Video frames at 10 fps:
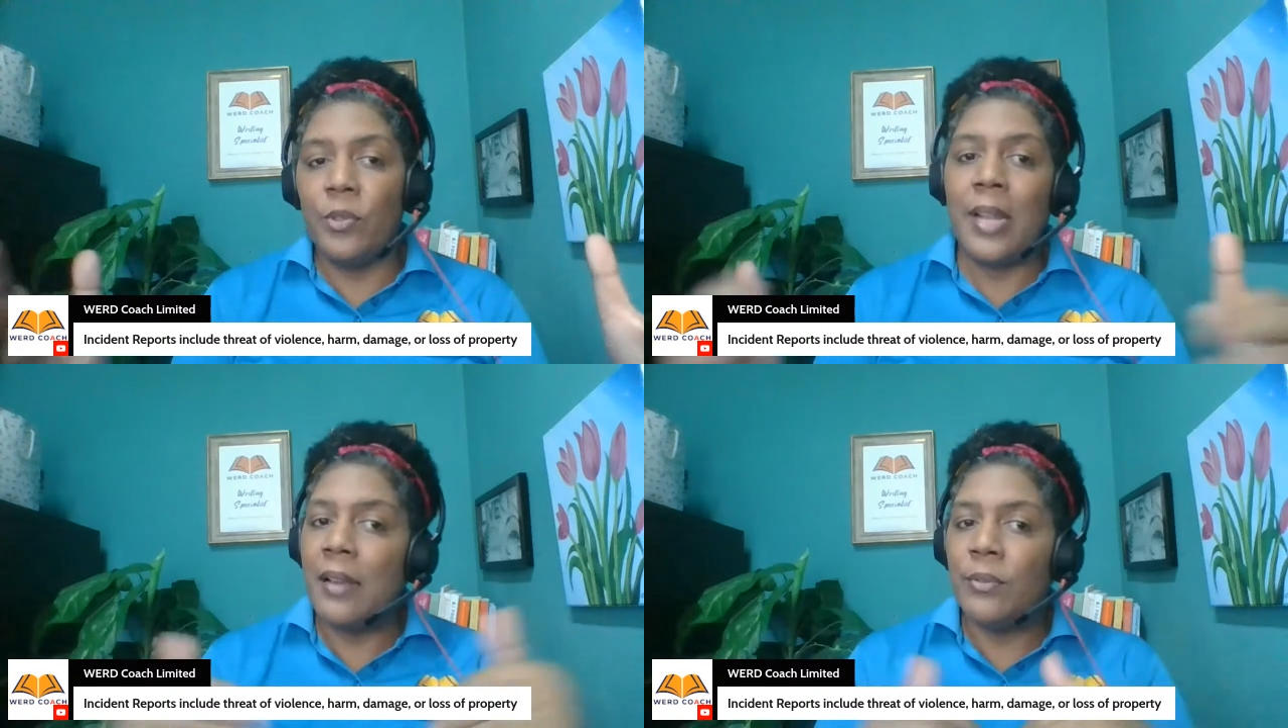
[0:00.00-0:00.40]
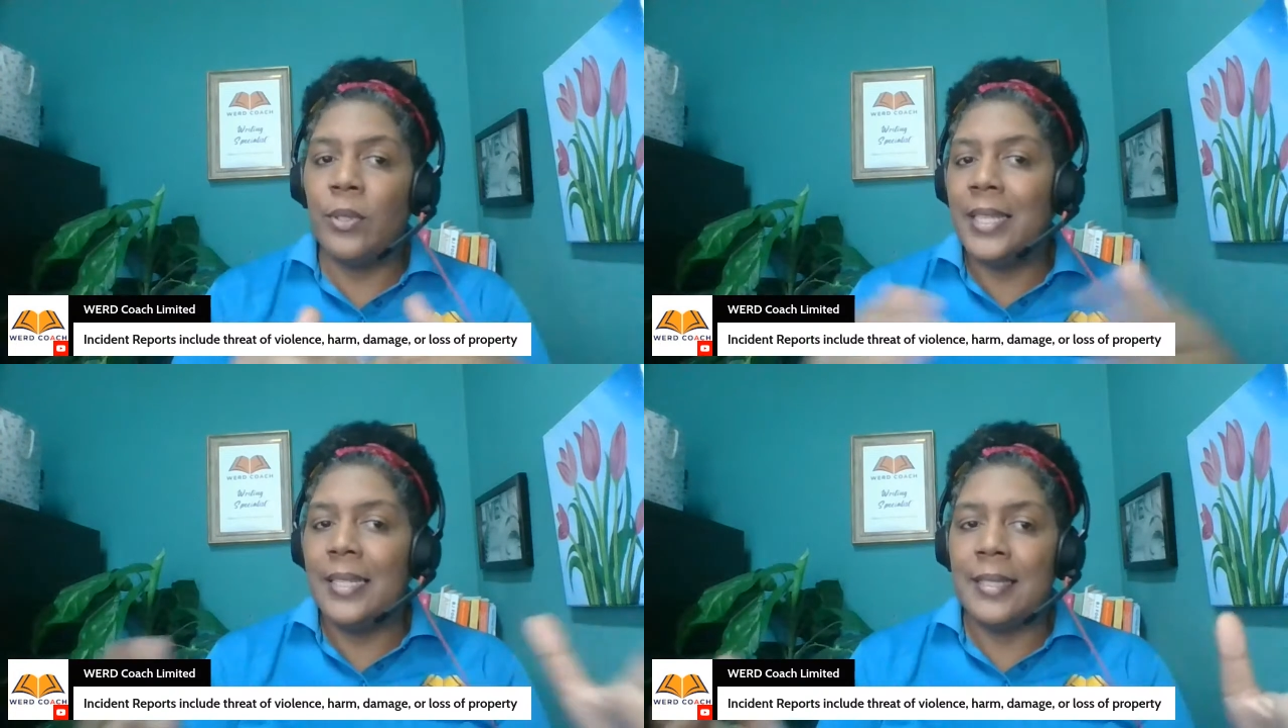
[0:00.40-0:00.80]
don't have
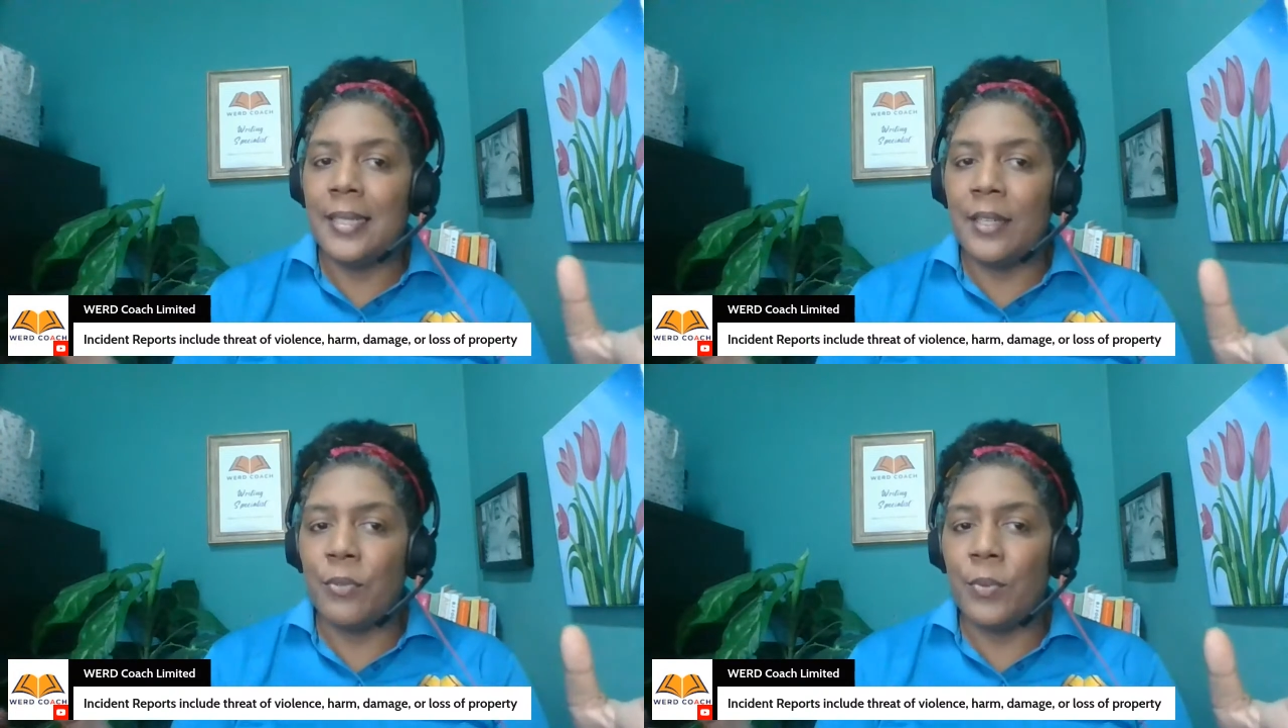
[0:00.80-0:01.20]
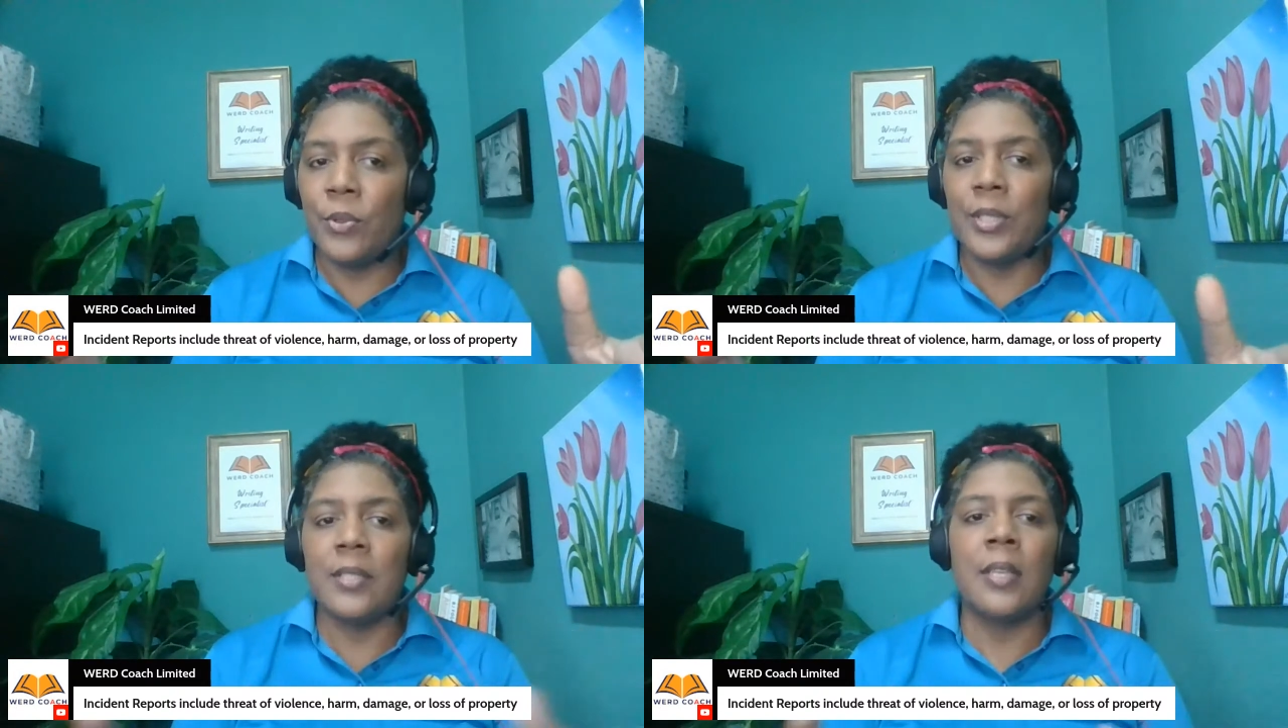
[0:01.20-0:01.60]
only incident
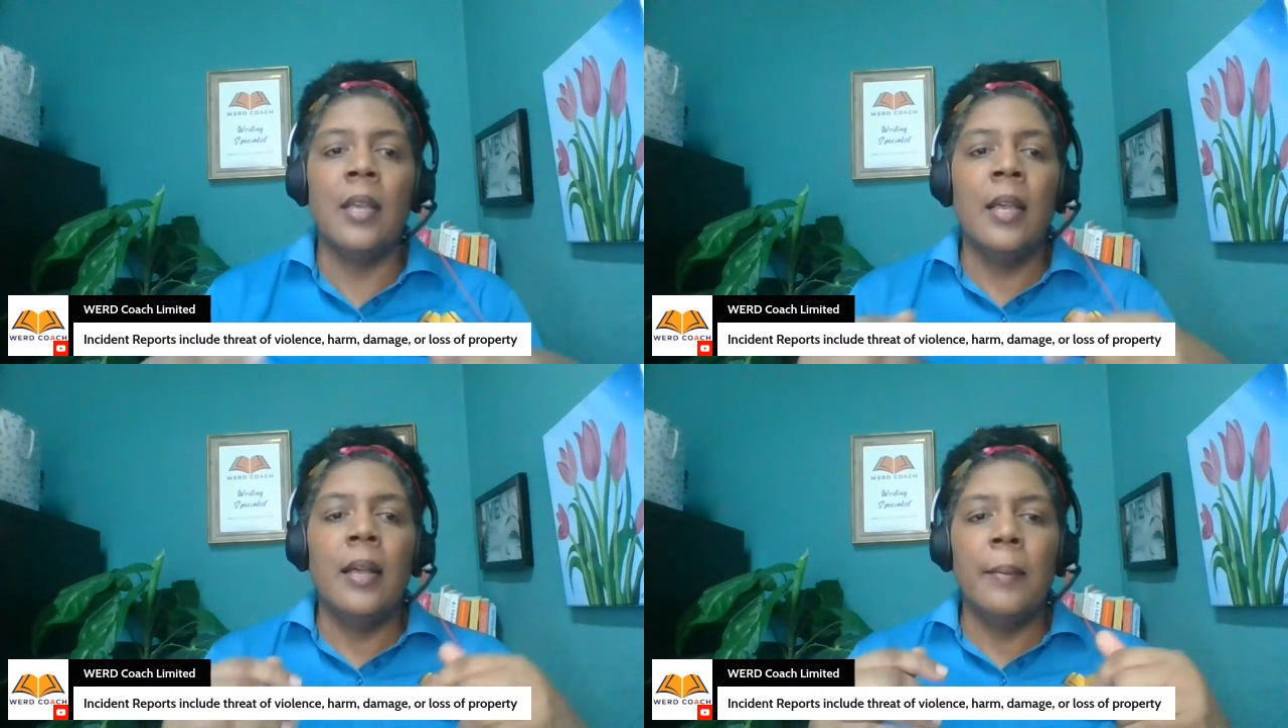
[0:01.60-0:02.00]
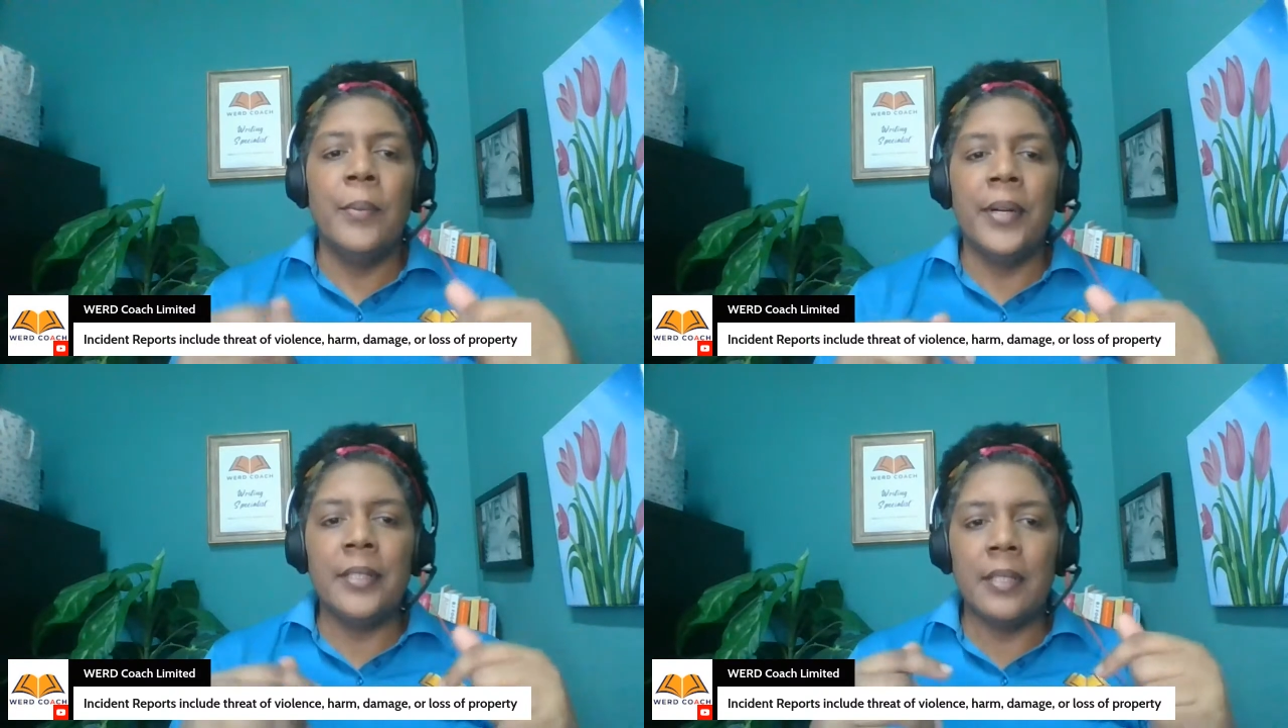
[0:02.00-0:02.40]
reports,
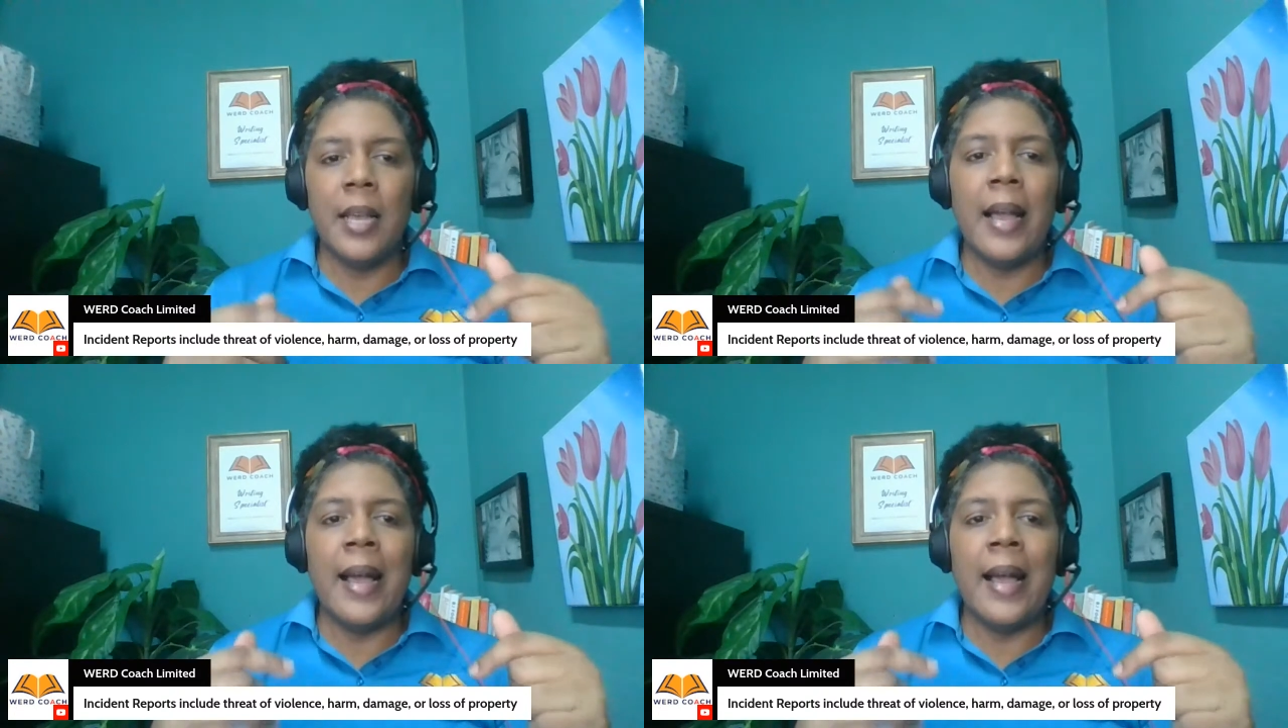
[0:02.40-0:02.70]
but